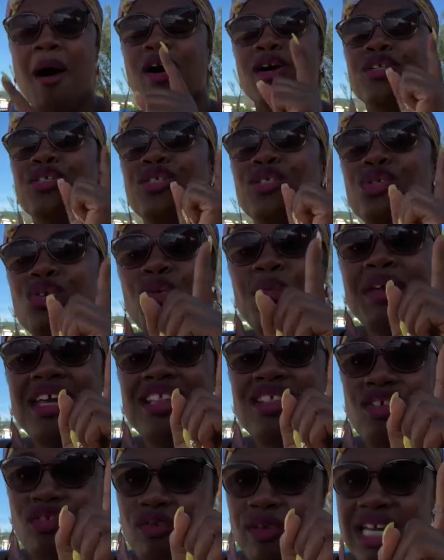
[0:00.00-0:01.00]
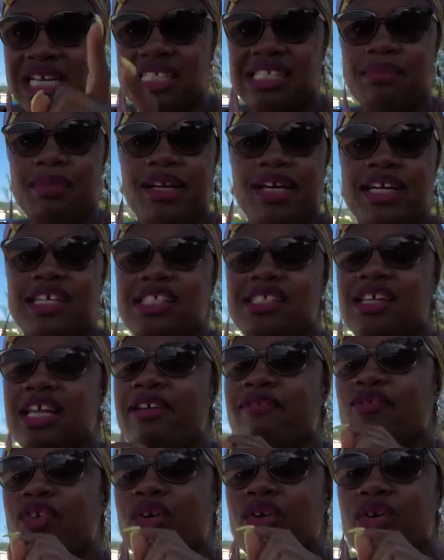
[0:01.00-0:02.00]
assuming the risk, because
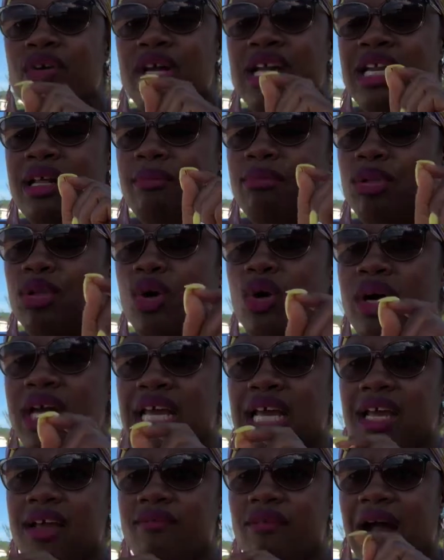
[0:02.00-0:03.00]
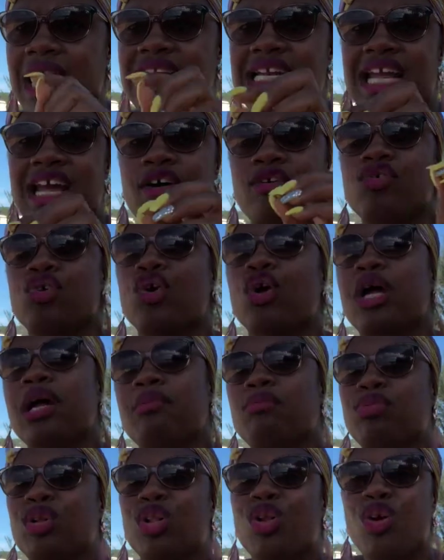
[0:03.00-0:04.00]
if you're an employee right now, your
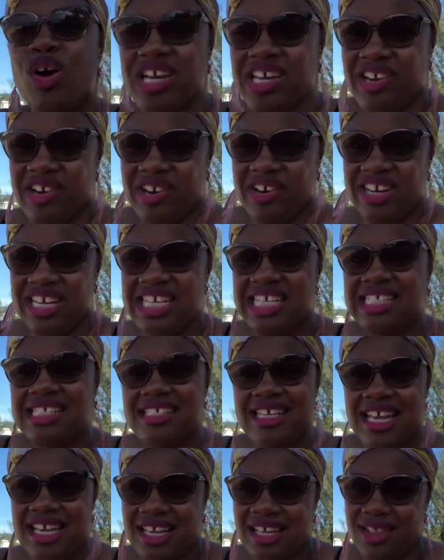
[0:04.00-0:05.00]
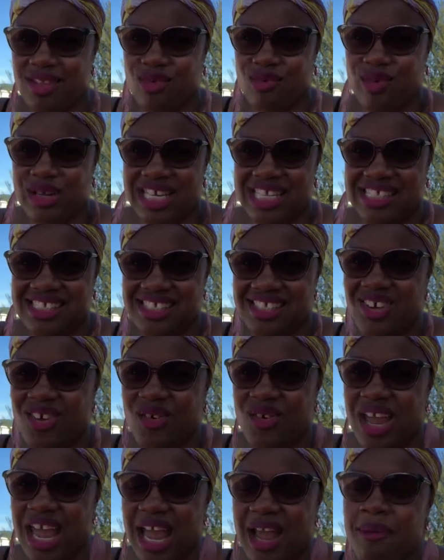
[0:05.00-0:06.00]
employer is taking the risk,
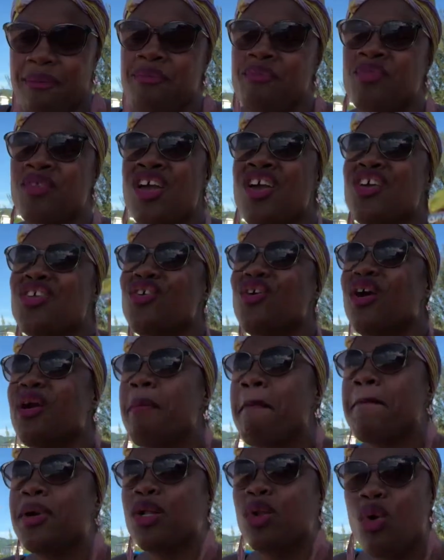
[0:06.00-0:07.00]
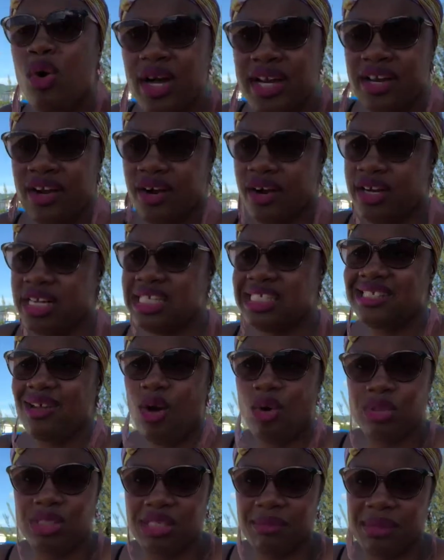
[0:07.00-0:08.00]
okay? Your employer is
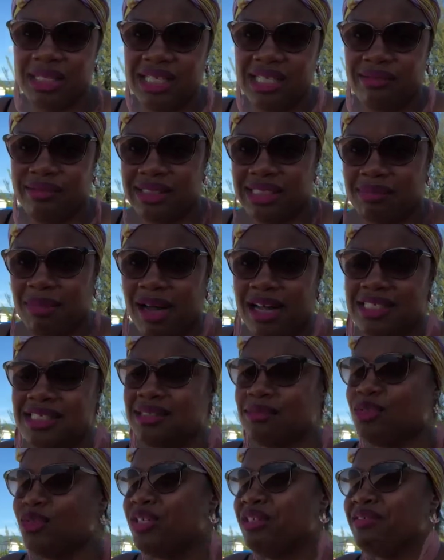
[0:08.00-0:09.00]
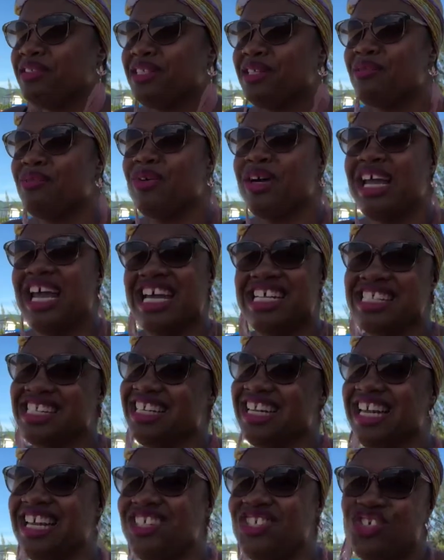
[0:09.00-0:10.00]
ultimately responsible. If someone has
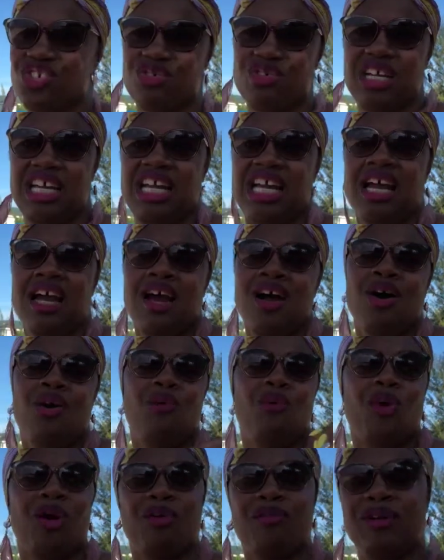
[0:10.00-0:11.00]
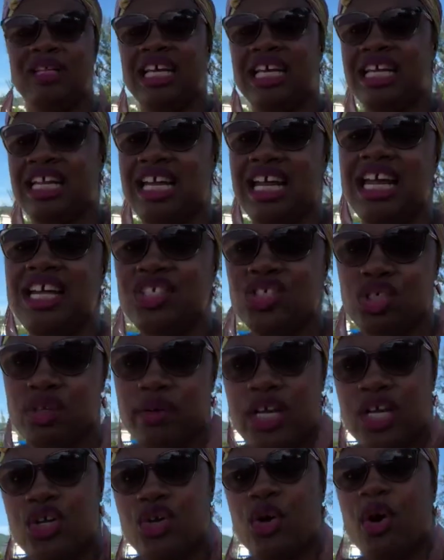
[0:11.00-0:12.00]
an injury, work-related
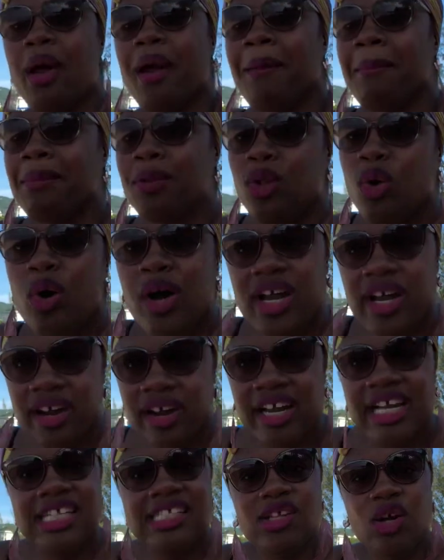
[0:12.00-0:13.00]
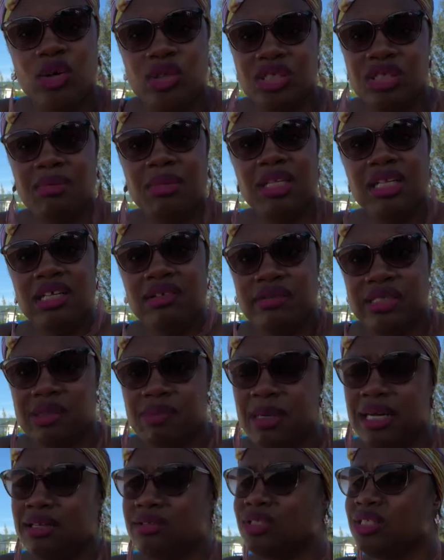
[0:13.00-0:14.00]
injury, your employer is ultimately
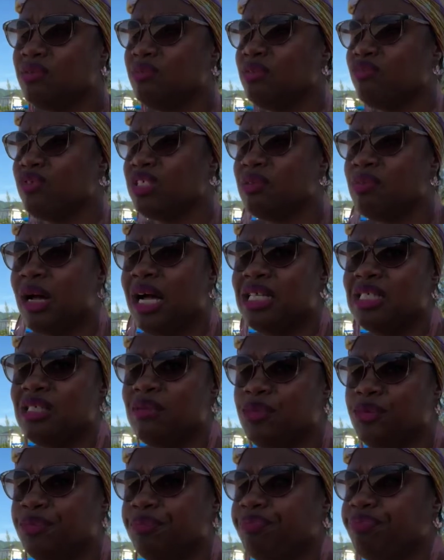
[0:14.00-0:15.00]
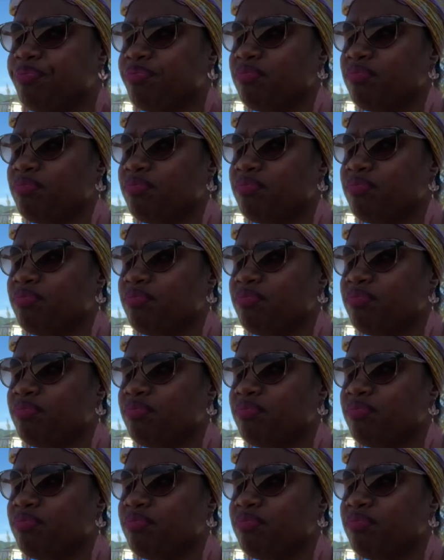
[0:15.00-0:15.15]
responsible,